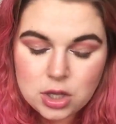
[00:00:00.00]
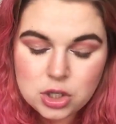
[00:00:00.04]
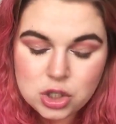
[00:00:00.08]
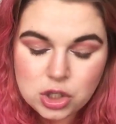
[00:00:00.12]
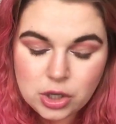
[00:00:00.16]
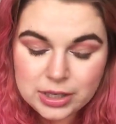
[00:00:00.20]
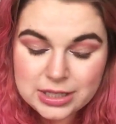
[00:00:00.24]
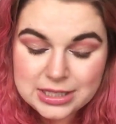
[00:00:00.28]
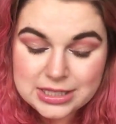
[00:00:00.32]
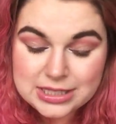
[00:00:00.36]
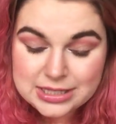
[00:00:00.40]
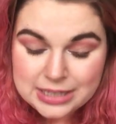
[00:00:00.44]

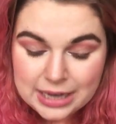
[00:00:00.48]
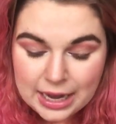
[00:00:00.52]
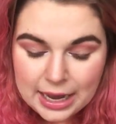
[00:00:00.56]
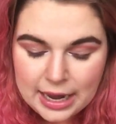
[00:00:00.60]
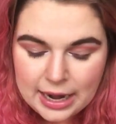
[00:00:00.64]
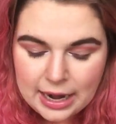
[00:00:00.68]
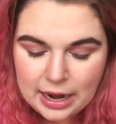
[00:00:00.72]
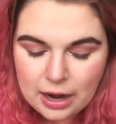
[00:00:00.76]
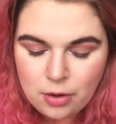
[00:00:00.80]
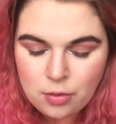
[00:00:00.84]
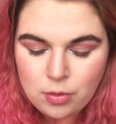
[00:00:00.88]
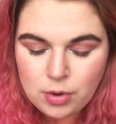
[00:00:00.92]
So
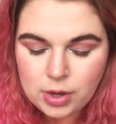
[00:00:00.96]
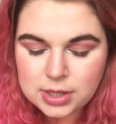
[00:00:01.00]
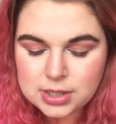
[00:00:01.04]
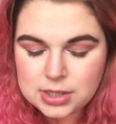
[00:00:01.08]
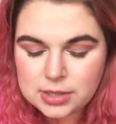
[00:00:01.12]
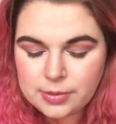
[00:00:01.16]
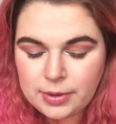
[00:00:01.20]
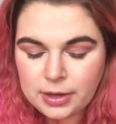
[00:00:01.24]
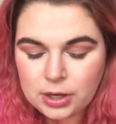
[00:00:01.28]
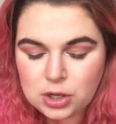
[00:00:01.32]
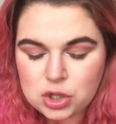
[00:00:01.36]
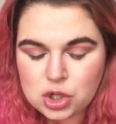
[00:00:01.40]
instead, I want
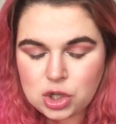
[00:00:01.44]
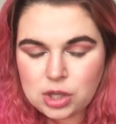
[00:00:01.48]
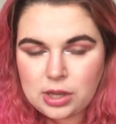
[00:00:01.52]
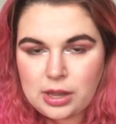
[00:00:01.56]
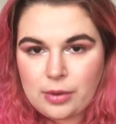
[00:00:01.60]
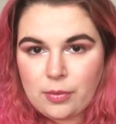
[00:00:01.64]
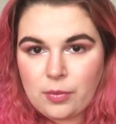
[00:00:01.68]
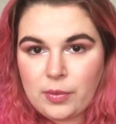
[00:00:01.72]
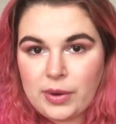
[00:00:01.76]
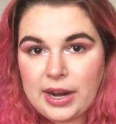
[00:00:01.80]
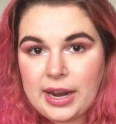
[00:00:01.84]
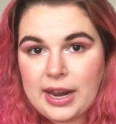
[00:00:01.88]
to make sure
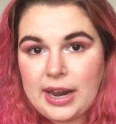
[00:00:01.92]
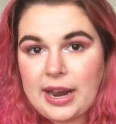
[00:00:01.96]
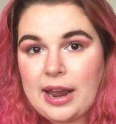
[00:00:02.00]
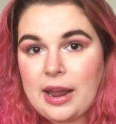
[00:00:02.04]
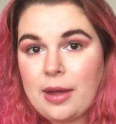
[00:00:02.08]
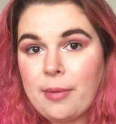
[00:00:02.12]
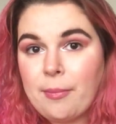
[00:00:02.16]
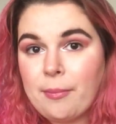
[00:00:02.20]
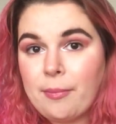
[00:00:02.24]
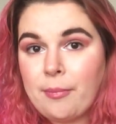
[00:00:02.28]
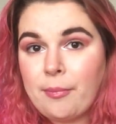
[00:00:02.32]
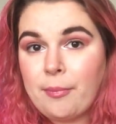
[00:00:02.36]
that when I
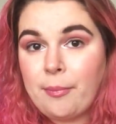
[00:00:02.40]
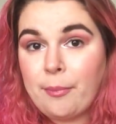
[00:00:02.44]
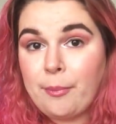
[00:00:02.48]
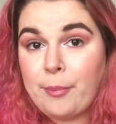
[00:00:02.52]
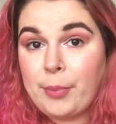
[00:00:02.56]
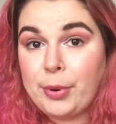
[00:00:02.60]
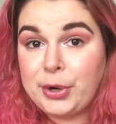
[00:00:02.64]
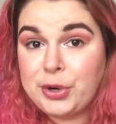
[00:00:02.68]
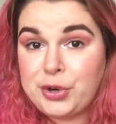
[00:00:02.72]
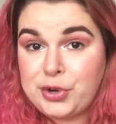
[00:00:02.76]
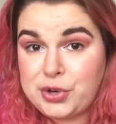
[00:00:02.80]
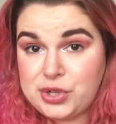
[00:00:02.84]
am
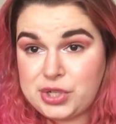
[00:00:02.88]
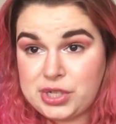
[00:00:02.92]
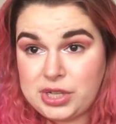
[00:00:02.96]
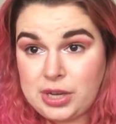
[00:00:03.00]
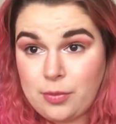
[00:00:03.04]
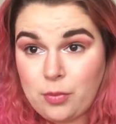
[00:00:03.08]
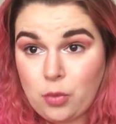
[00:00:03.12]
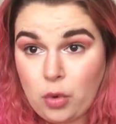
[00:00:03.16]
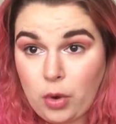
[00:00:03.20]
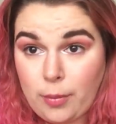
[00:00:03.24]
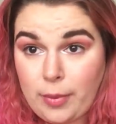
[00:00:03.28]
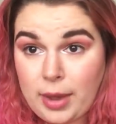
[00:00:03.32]

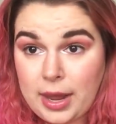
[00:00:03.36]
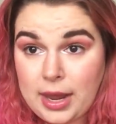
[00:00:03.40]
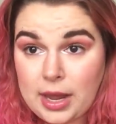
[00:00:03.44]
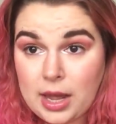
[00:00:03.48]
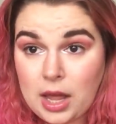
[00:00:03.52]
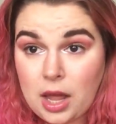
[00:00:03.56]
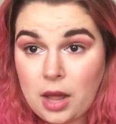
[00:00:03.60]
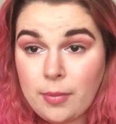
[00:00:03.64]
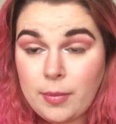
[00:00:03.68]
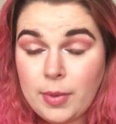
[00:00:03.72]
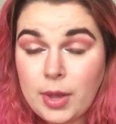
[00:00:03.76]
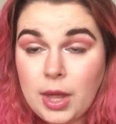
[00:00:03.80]
purchasing more
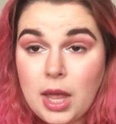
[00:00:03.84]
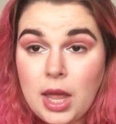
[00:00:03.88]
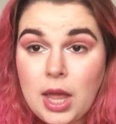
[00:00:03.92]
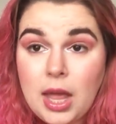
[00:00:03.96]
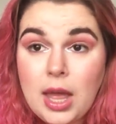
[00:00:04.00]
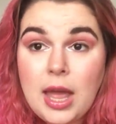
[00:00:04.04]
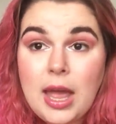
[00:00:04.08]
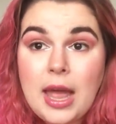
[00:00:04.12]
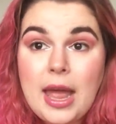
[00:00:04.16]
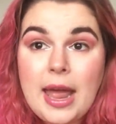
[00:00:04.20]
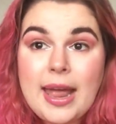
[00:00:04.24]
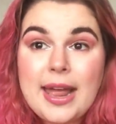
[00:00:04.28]
makeup,
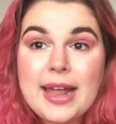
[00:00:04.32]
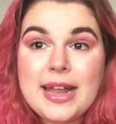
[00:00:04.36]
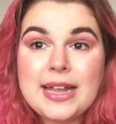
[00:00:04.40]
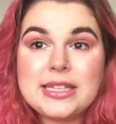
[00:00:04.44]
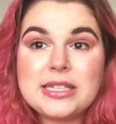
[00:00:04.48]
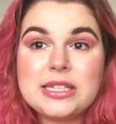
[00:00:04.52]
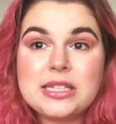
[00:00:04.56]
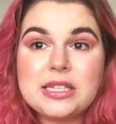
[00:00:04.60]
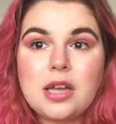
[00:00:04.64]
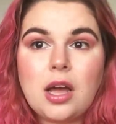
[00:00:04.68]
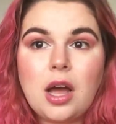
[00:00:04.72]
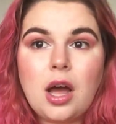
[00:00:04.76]

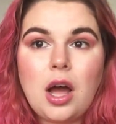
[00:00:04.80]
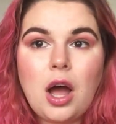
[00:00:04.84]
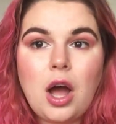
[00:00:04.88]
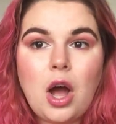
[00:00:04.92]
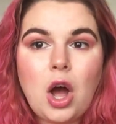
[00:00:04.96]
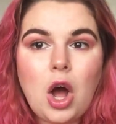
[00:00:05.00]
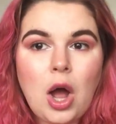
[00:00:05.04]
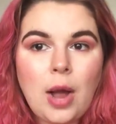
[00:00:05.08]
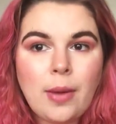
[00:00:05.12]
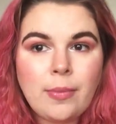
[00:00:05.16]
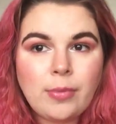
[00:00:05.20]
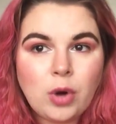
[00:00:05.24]

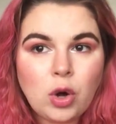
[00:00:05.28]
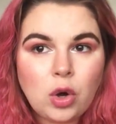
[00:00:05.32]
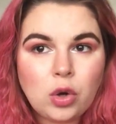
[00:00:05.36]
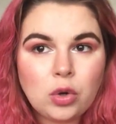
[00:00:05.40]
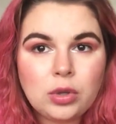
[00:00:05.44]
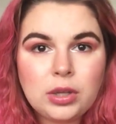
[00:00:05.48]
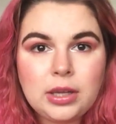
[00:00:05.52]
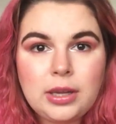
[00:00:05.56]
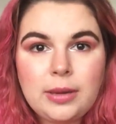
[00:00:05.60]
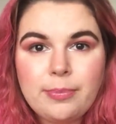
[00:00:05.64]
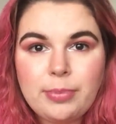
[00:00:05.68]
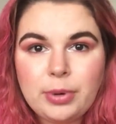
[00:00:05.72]
I'm
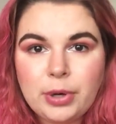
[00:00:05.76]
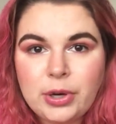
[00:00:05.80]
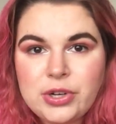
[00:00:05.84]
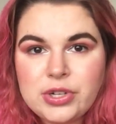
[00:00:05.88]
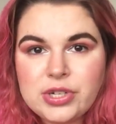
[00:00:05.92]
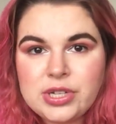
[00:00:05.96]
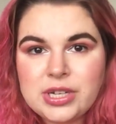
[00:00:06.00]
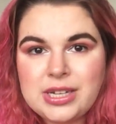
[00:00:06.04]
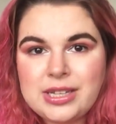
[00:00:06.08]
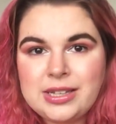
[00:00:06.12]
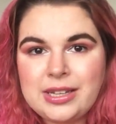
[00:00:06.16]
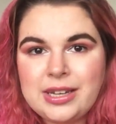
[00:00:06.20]
only
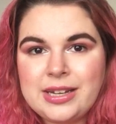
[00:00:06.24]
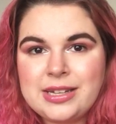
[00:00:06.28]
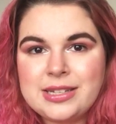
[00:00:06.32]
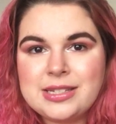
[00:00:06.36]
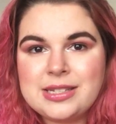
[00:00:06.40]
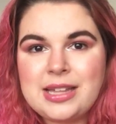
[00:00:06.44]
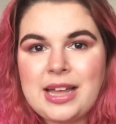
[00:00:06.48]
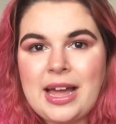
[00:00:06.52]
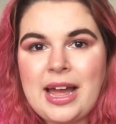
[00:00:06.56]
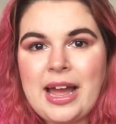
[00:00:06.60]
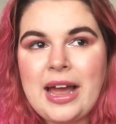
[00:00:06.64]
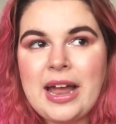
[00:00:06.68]
purchasing
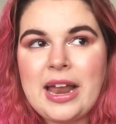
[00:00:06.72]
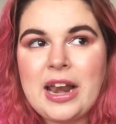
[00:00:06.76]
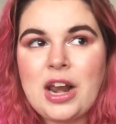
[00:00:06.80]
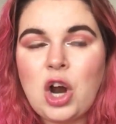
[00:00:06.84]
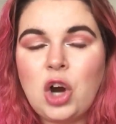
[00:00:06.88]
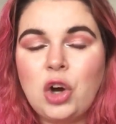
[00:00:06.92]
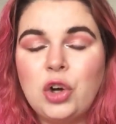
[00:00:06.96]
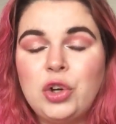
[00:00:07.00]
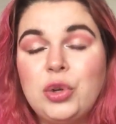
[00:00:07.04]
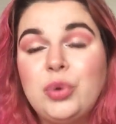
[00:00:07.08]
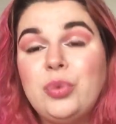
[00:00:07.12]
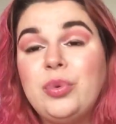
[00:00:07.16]
things that
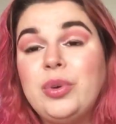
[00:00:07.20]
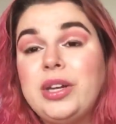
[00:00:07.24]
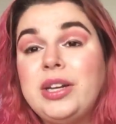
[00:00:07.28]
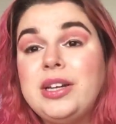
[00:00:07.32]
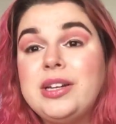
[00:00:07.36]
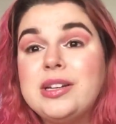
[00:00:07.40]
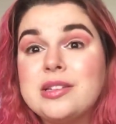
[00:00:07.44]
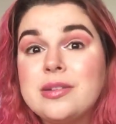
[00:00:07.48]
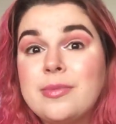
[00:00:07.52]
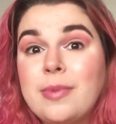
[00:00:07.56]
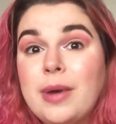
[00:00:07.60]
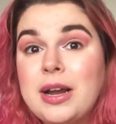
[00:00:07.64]
are
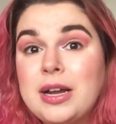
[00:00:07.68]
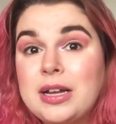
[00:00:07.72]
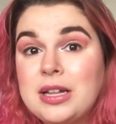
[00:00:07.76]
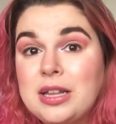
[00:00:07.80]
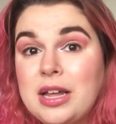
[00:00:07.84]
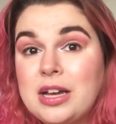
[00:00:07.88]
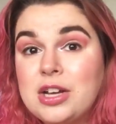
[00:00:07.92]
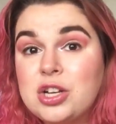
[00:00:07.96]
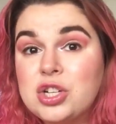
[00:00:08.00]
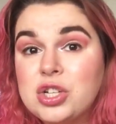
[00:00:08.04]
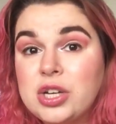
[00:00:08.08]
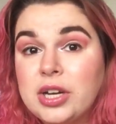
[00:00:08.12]
unique to my
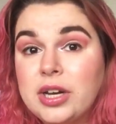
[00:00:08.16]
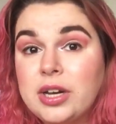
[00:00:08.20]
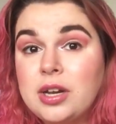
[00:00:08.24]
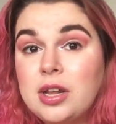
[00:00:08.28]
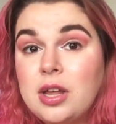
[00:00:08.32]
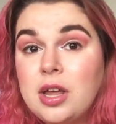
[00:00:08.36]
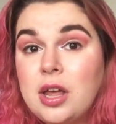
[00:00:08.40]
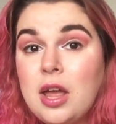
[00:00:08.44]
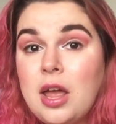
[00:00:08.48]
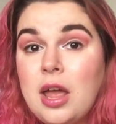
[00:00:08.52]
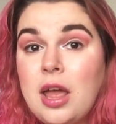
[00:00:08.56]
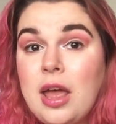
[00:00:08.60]
collection
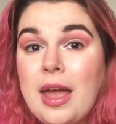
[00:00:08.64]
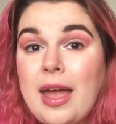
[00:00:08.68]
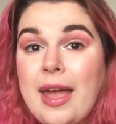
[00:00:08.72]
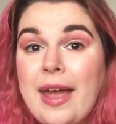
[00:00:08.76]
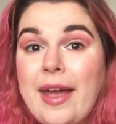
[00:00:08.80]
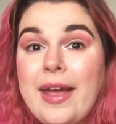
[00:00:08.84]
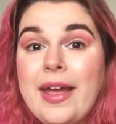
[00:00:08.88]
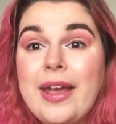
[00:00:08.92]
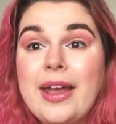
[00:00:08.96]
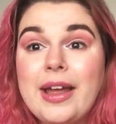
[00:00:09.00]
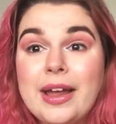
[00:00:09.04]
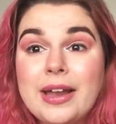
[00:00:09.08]

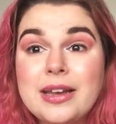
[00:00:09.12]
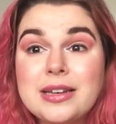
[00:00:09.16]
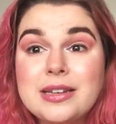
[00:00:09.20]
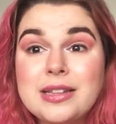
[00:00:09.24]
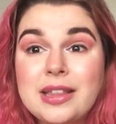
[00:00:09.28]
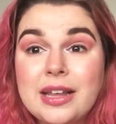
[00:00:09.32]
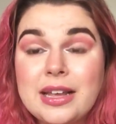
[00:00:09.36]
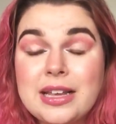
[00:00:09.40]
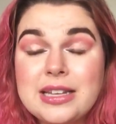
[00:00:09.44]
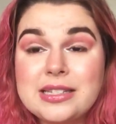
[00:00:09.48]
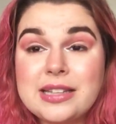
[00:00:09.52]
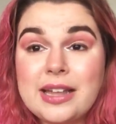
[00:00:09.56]
and
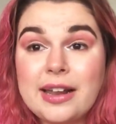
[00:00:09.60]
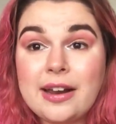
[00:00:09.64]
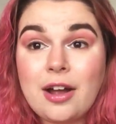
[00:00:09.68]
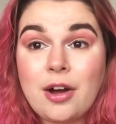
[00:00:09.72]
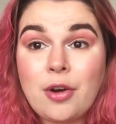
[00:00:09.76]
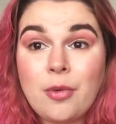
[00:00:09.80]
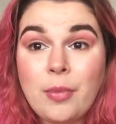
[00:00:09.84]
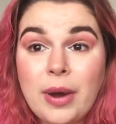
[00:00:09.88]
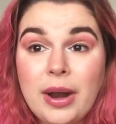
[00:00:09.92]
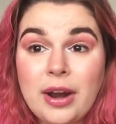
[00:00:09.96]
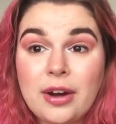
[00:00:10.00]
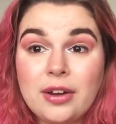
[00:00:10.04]
things that
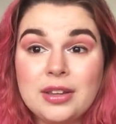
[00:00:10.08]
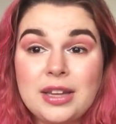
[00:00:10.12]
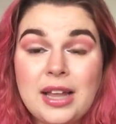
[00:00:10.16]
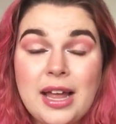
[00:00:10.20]
I'll wear.